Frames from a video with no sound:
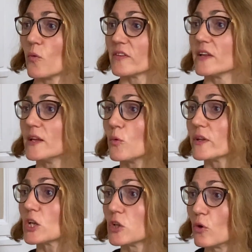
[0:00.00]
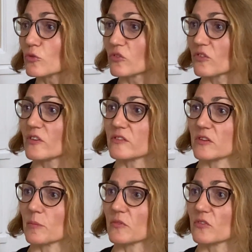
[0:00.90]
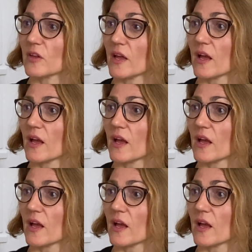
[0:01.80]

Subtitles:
we're dealing with closed systems,